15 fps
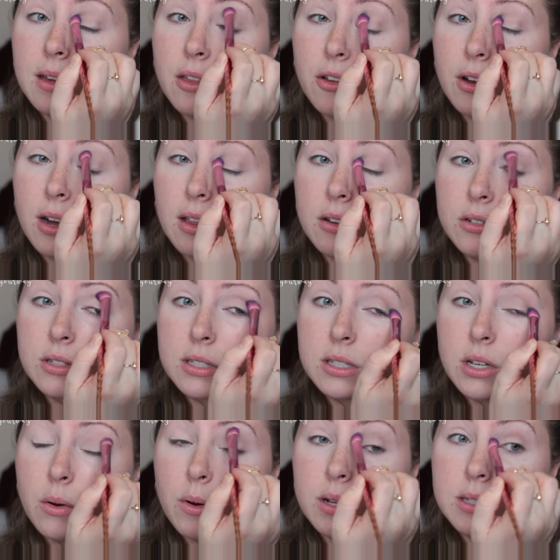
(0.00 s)
the other colors
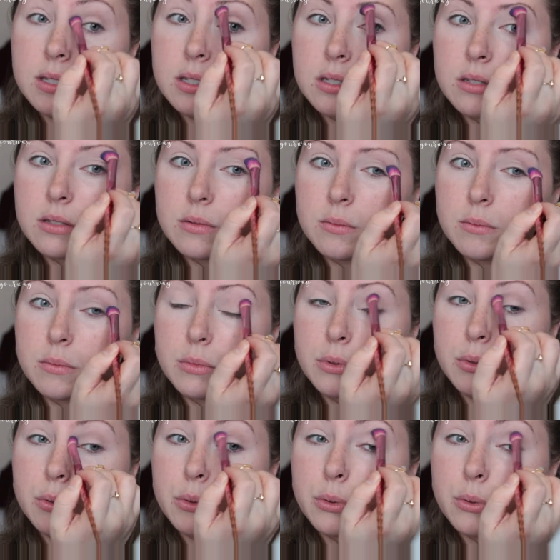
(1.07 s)
go on
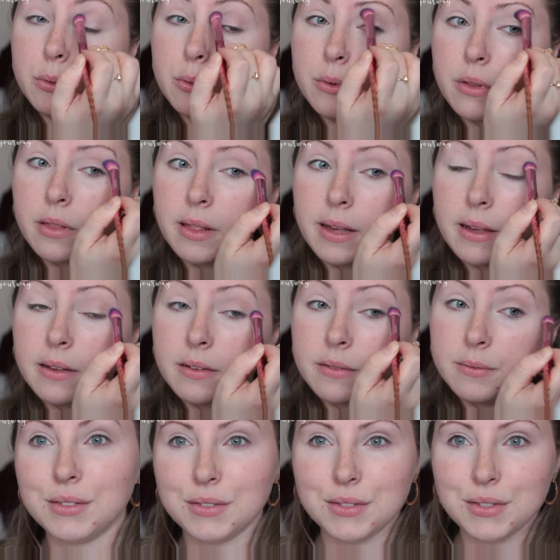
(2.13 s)
smoothly.
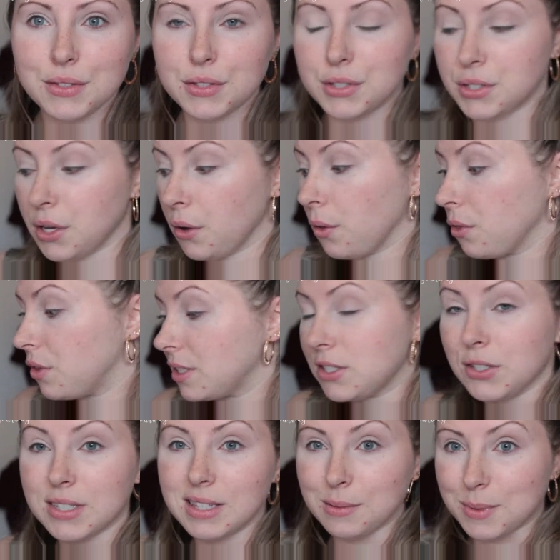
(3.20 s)
So this
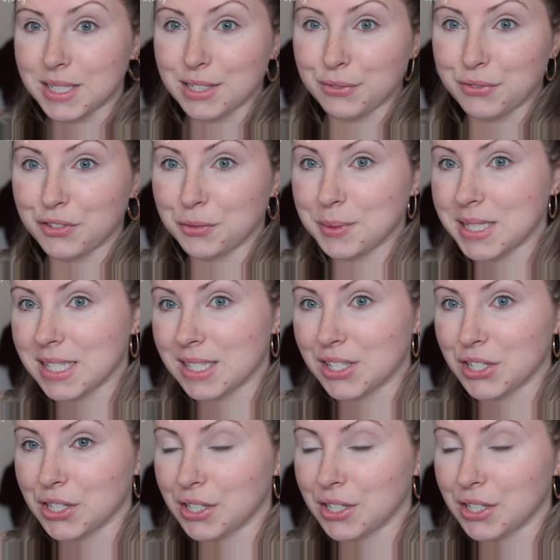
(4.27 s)
looks a little bit different for me this